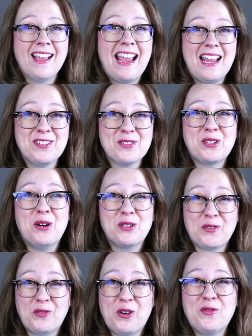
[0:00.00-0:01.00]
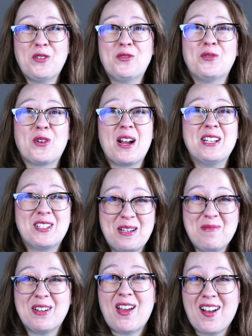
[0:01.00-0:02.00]
Angel Souls 444 at
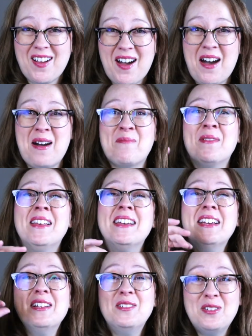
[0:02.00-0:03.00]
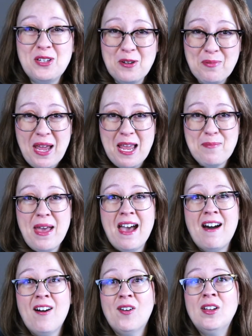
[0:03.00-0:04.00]
gmail.com to
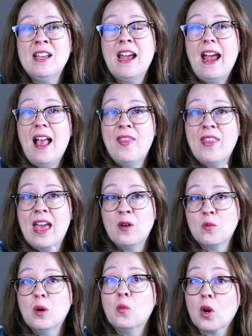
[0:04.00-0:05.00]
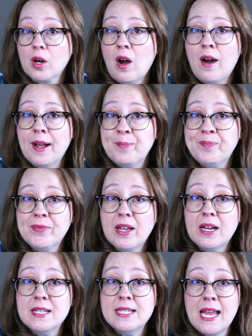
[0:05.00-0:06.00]
PayPal. And then we'll work on
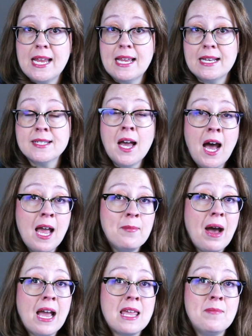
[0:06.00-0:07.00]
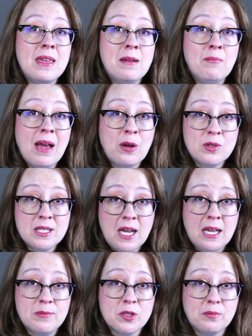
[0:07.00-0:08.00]
a date and time. I am in mountain
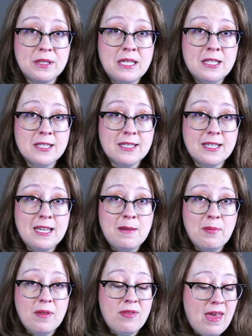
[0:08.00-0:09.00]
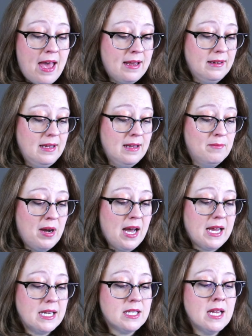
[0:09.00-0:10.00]
time, so please keep that in
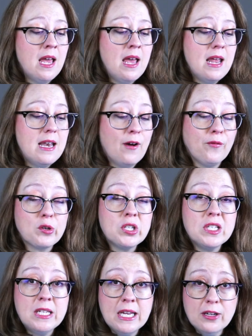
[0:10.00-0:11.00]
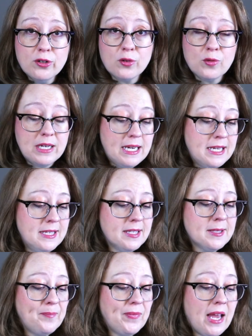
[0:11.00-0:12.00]
mind. Now, for standard
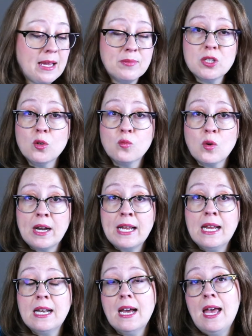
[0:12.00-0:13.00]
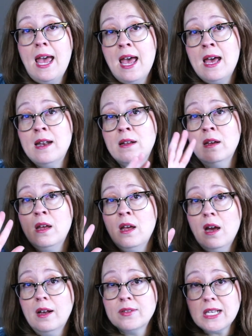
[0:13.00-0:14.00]
readings, I am still running ahead
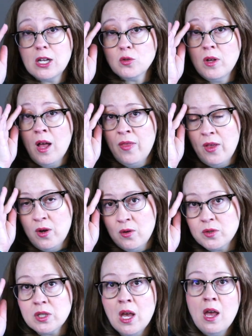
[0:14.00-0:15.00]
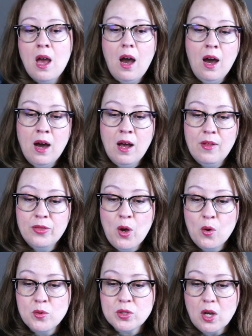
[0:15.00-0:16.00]
of schedule on those. Uh,
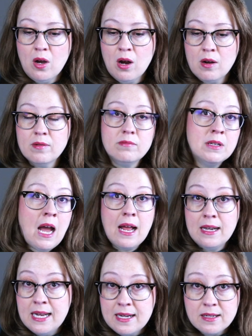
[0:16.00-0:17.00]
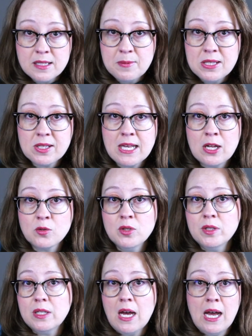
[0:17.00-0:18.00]
those are not needing to be
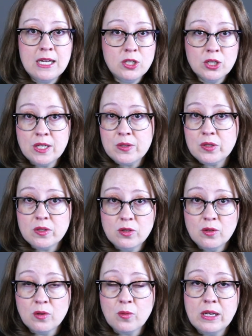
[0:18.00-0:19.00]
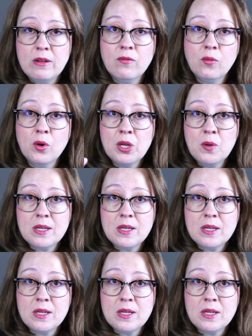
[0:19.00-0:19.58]
scheduled. I just do the reading for you.